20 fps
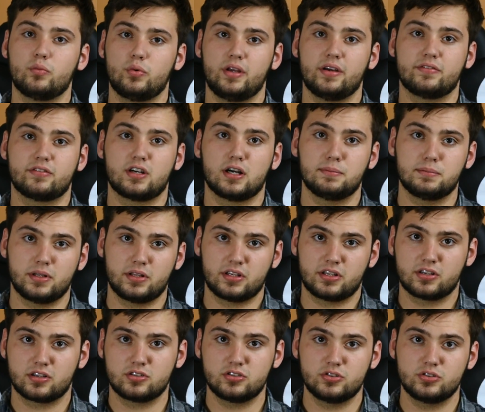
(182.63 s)
we have come to the
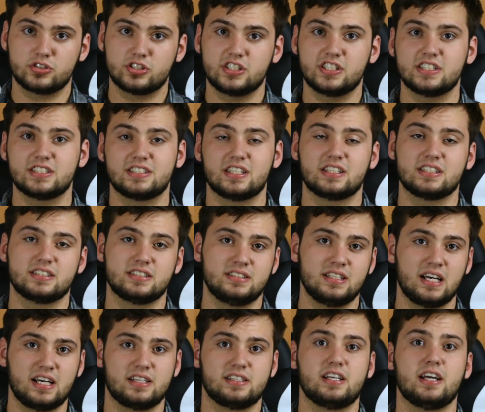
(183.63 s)
conclusion is that it is
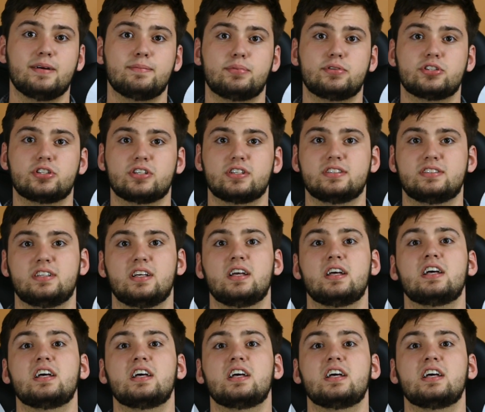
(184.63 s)
not temperatures,